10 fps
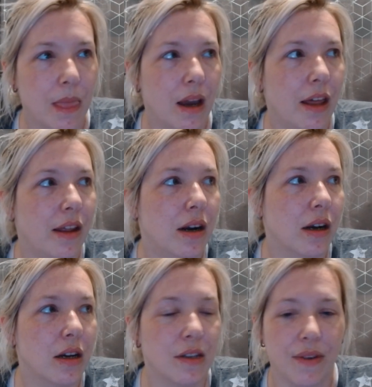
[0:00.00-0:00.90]
And then I'll
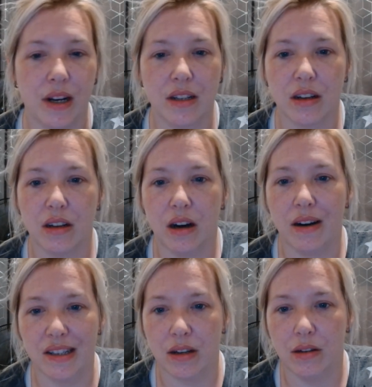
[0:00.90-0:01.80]
go to bed and it's like
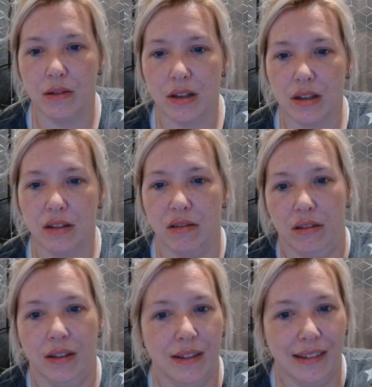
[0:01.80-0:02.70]
ice cold. It's like, oh
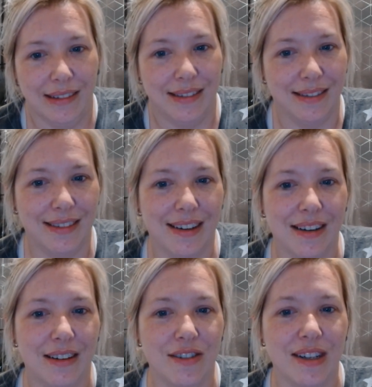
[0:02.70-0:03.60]
no, I
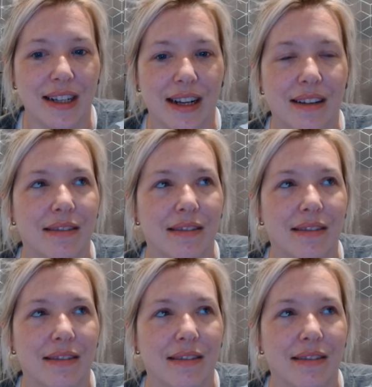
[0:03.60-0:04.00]
can't drink that.